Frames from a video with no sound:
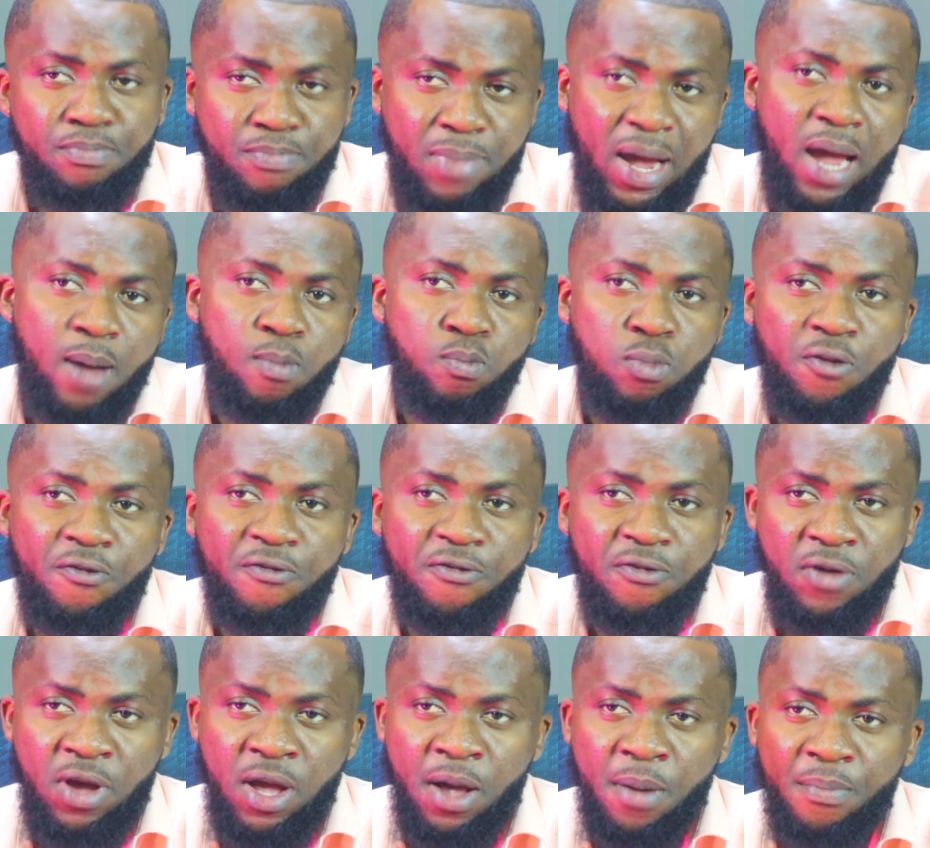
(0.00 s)
by
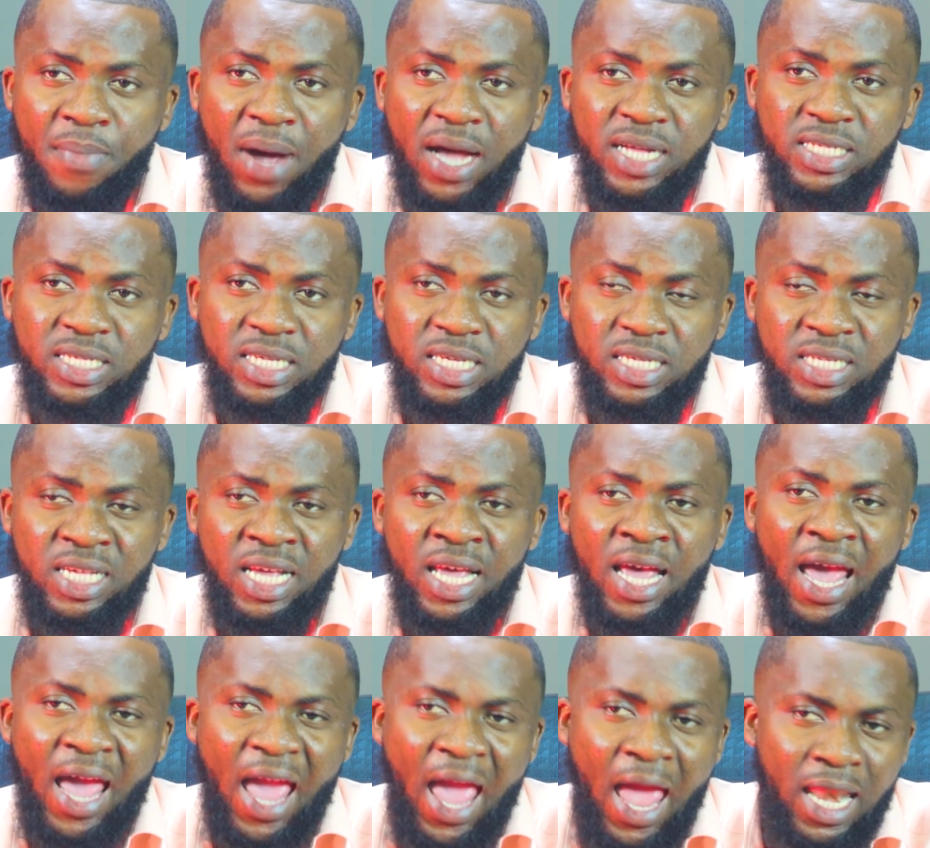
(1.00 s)
both parties,
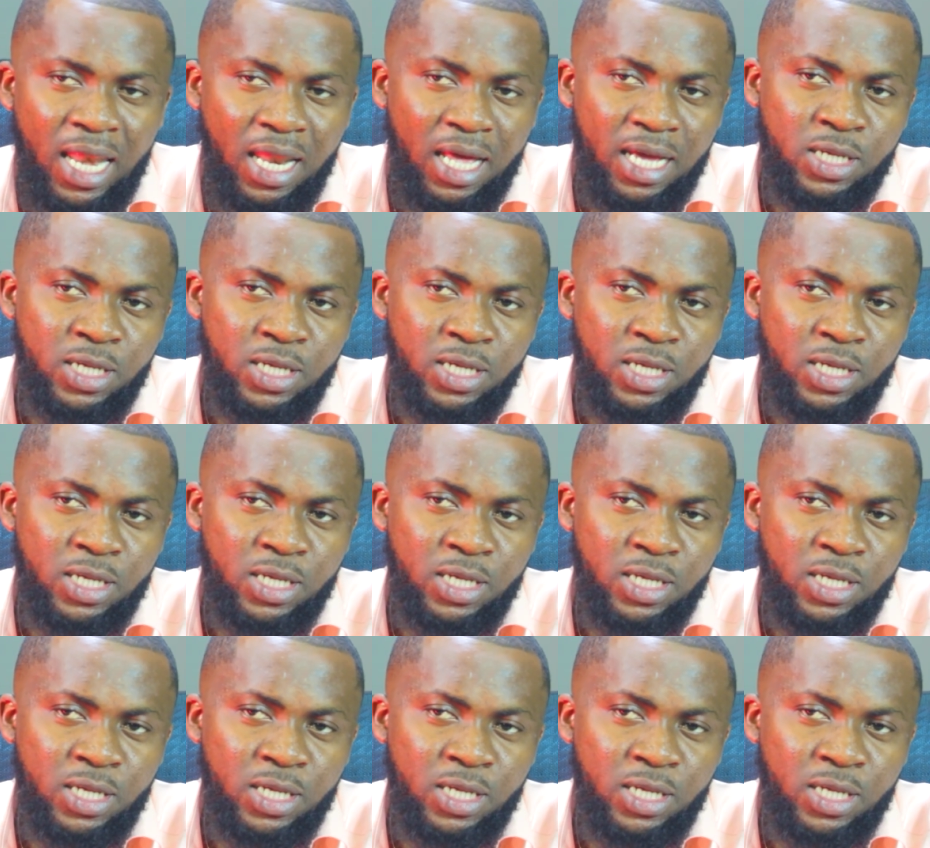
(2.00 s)
and